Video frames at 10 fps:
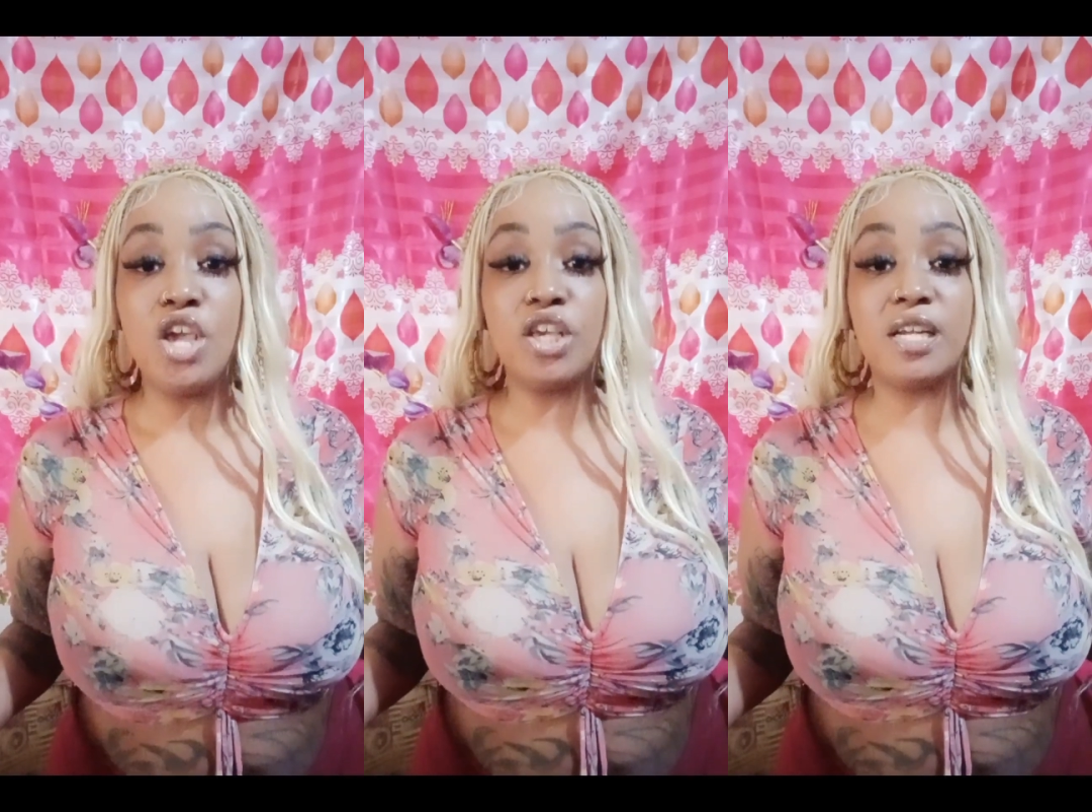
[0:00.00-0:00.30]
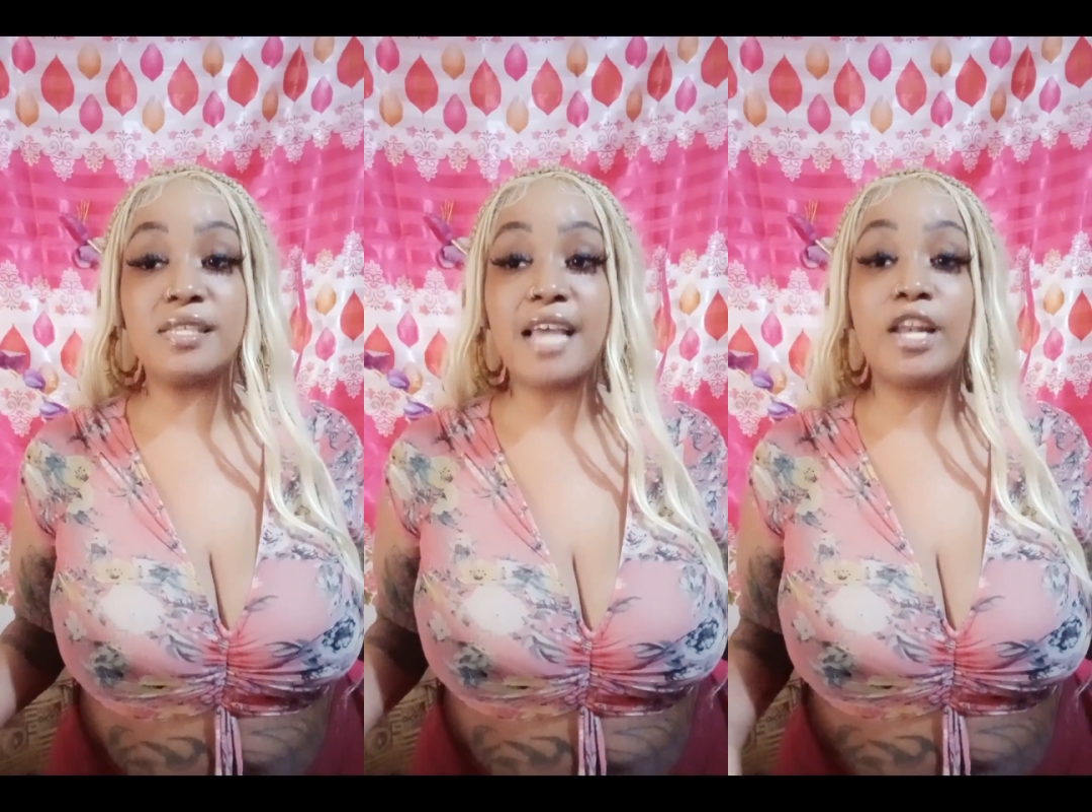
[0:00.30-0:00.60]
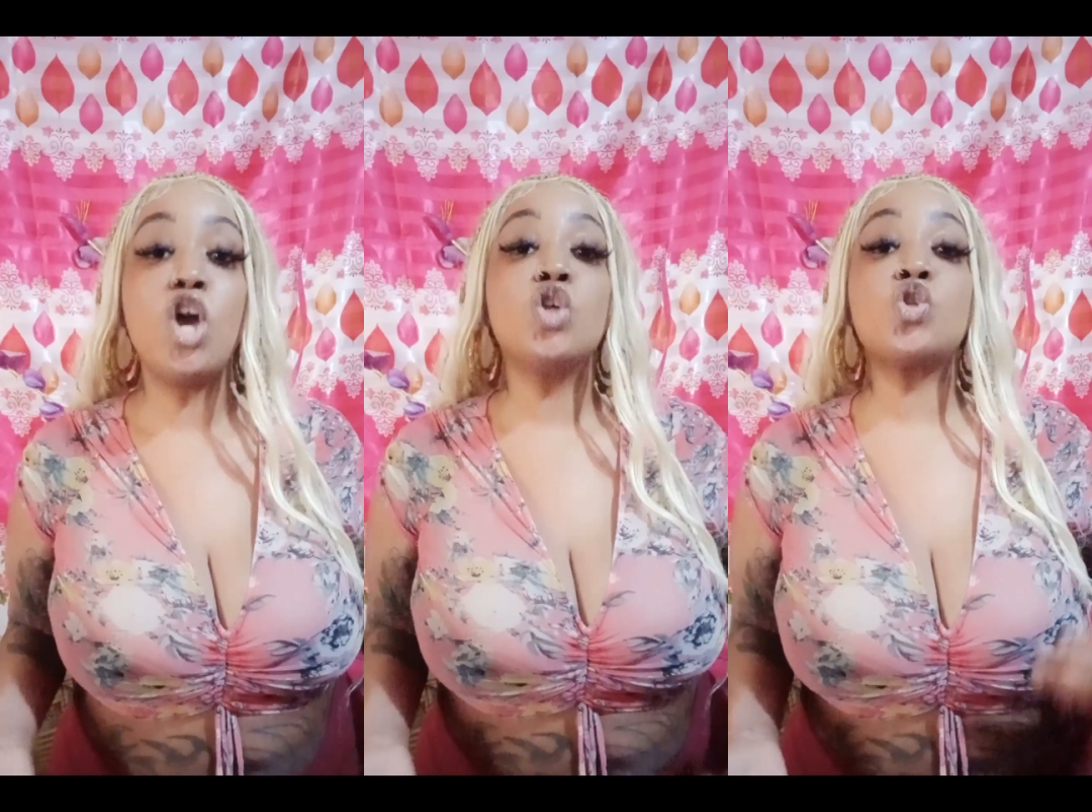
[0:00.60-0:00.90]
You
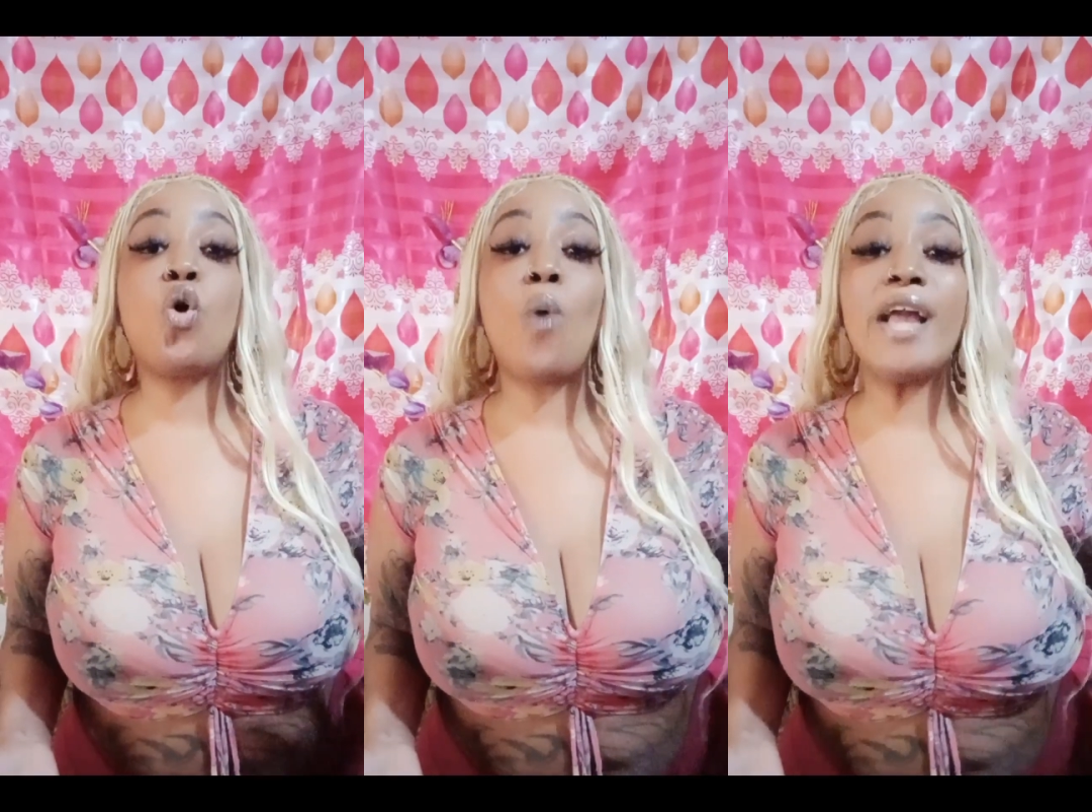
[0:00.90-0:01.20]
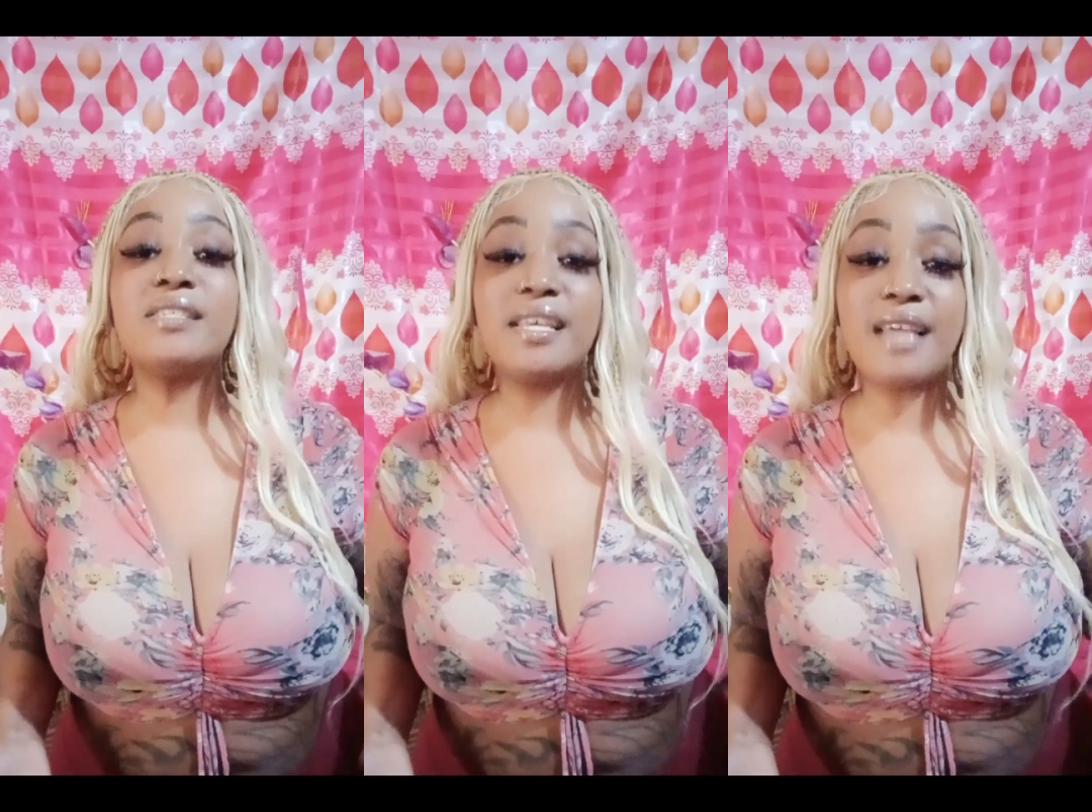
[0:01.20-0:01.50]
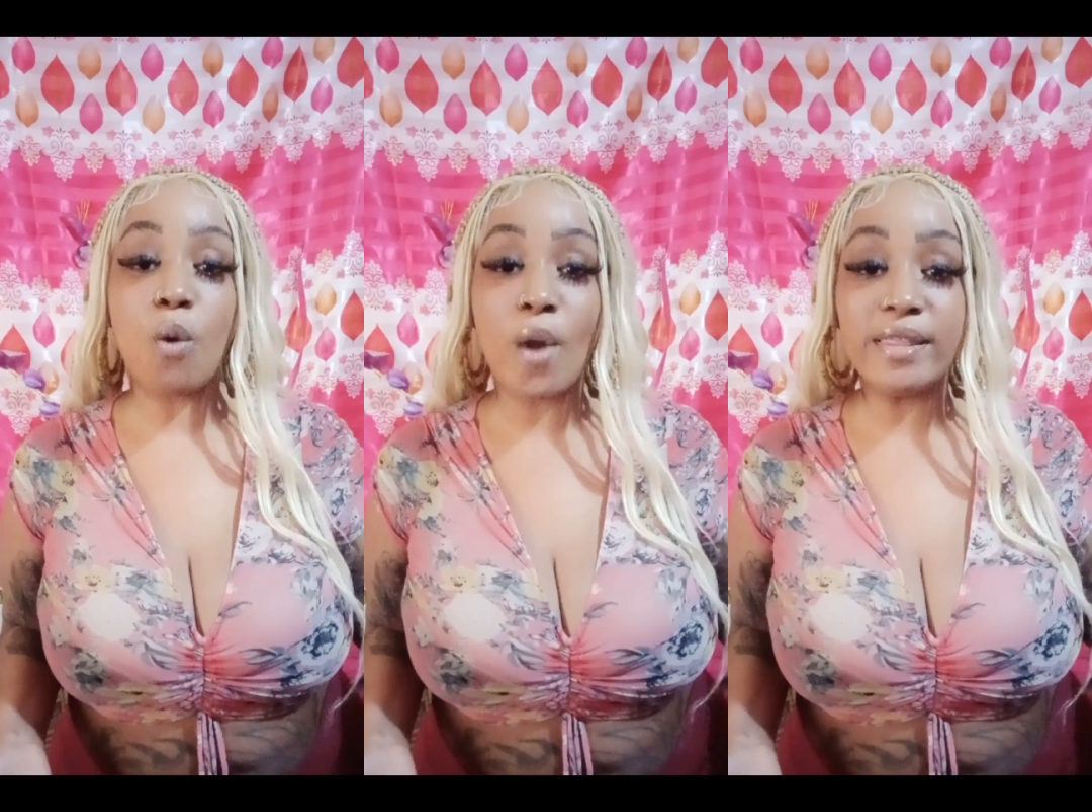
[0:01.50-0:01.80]
understand? So why is it
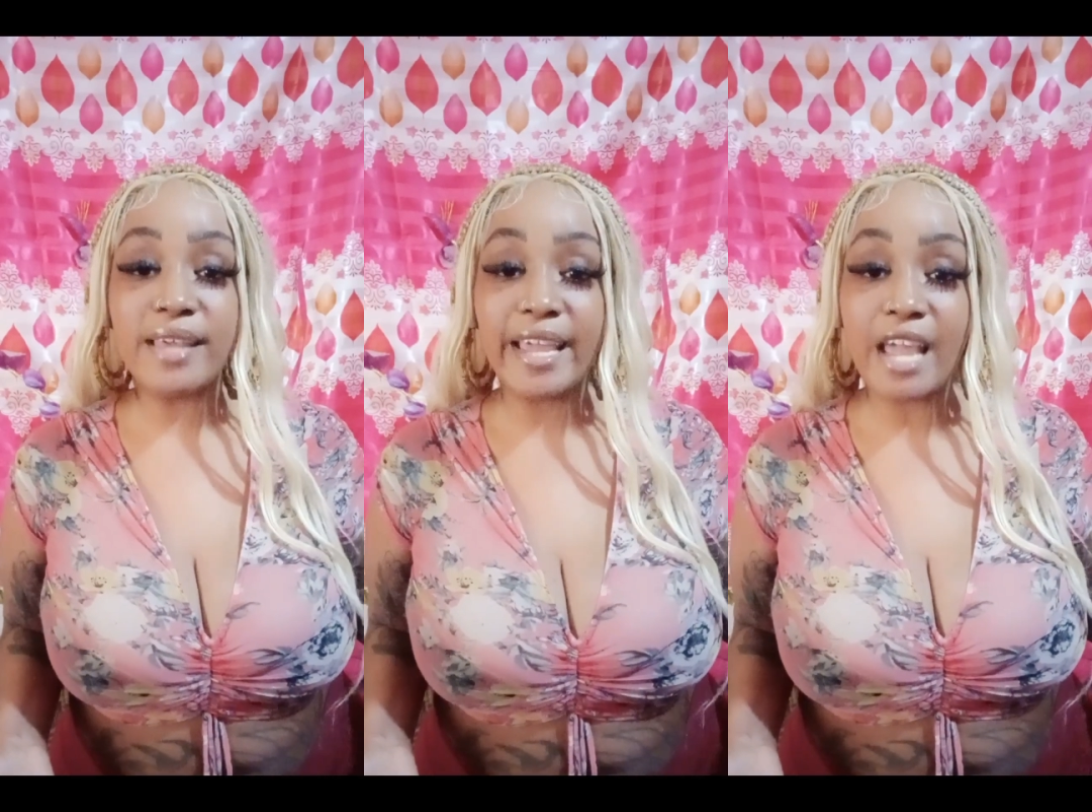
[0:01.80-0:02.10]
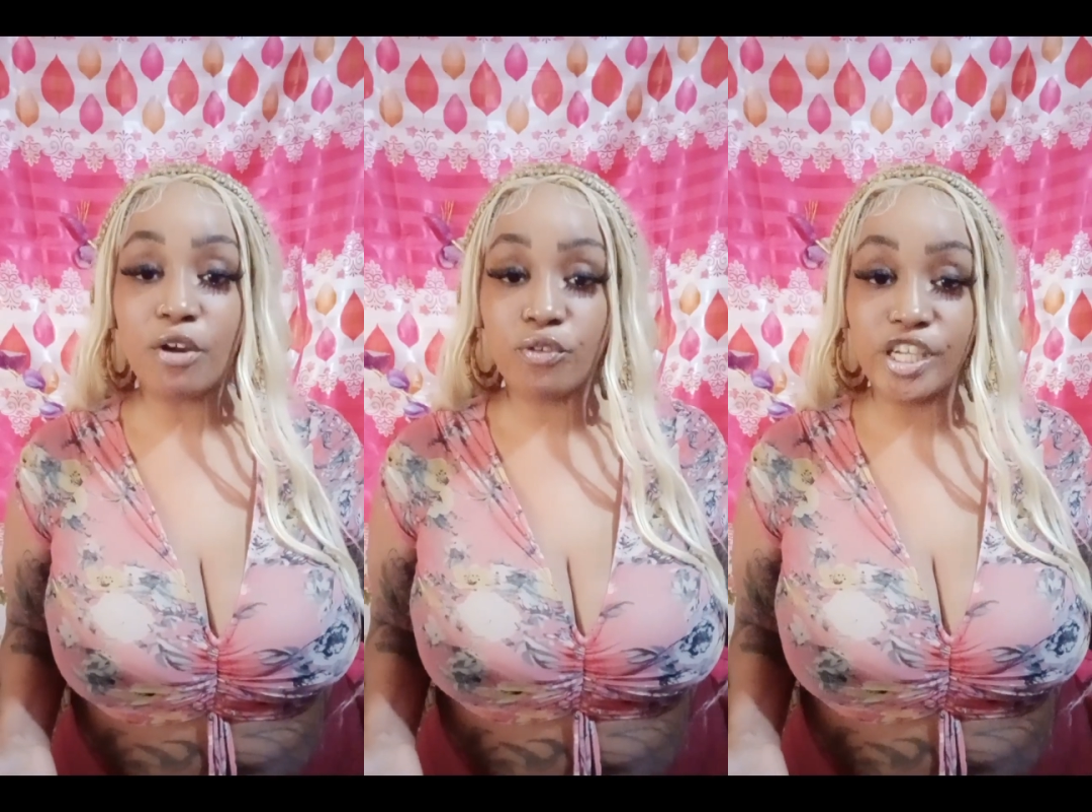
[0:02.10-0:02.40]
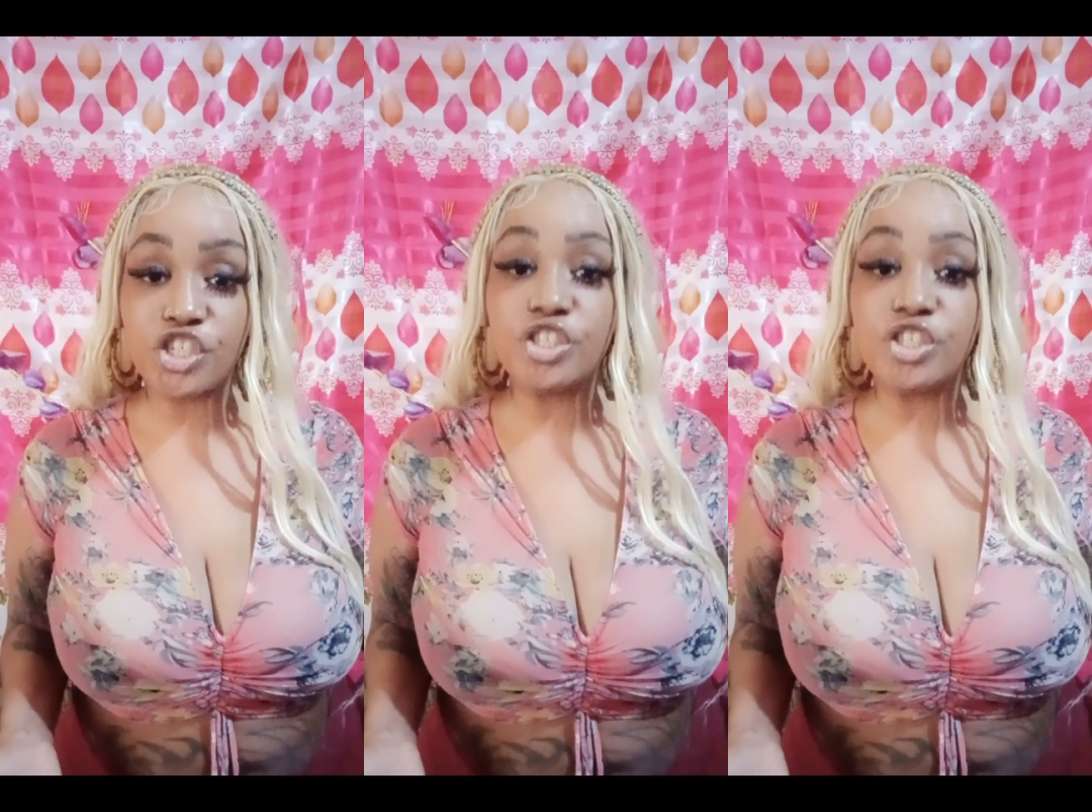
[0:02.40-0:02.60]
that when they get rich,